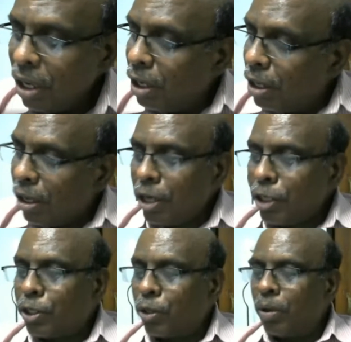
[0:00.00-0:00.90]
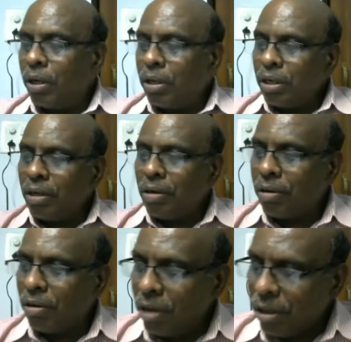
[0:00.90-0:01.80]
Learn to learn or
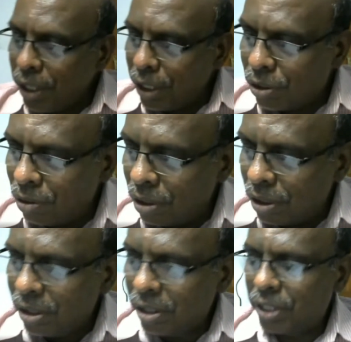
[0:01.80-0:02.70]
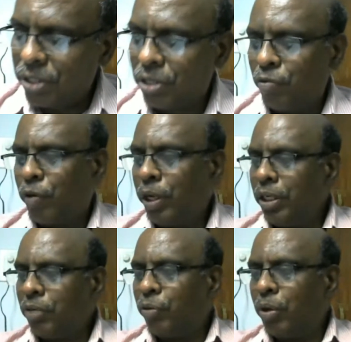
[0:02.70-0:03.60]
learning to learn is a
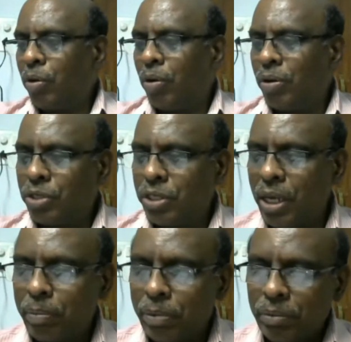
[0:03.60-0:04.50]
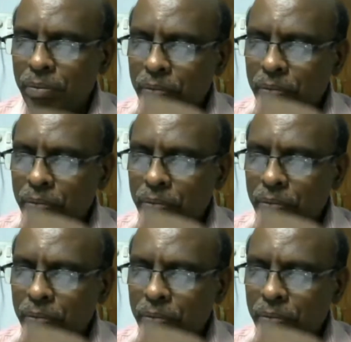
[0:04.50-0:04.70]
wonderful concept